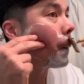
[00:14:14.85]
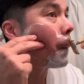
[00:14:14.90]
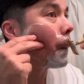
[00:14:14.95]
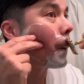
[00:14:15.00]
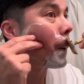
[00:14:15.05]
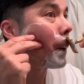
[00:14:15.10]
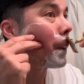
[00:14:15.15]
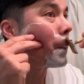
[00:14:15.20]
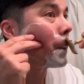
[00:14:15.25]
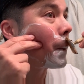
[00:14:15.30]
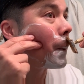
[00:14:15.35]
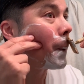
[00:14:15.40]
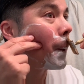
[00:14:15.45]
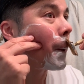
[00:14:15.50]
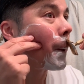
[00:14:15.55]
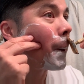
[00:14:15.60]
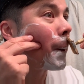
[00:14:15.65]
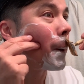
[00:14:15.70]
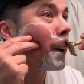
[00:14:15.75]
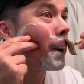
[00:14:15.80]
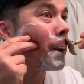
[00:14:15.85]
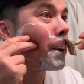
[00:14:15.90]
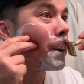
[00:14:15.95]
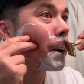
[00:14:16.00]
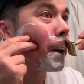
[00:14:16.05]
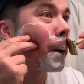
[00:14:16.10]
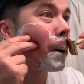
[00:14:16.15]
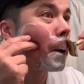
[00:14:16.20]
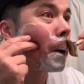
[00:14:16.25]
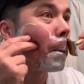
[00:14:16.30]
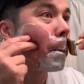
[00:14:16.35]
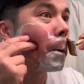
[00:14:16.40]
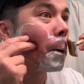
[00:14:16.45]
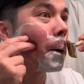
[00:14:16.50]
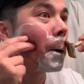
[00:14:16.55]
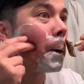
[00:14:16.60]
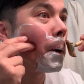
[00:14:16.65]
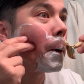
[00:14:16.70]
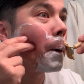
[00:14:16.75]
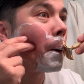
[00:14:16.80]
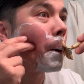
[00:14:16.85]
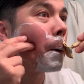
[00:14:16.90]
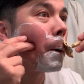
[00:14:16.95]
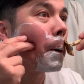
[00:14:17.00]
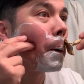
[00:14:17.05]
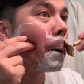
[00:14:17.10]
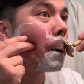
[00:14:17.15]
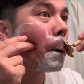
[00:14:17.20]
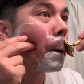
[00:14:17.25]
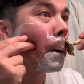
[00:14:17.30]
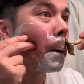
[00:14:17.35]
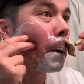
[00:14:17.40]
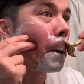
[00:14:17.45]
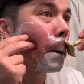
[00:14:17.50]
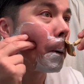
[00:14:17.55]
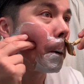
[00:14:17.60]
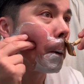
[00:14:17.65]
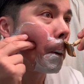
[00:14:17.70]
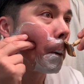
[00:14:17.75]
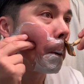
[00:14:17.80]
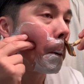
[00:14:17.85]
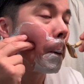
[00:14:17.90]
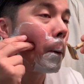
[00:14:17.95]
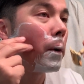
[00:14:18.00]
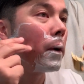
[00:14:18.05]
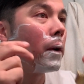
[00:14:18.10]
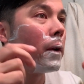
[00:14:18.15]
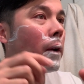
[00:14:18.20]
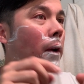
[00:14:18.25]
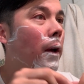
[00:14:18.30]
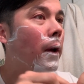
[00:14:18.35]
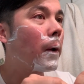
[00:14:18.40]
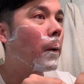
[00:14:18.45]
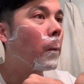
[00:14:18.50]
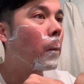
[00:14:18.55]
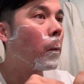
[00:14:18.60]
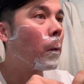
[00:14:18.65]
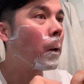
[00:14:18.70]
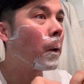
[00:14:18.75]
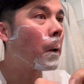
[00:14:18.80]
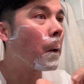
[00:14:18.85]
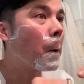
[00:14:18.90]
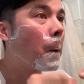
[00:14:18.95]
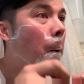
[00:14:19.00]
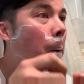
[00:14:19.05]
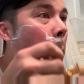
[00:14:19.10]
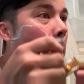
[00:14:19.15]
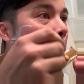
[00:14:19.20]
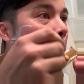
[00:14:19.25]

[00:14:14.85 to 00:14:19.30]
Couple late nights I have to put in at work.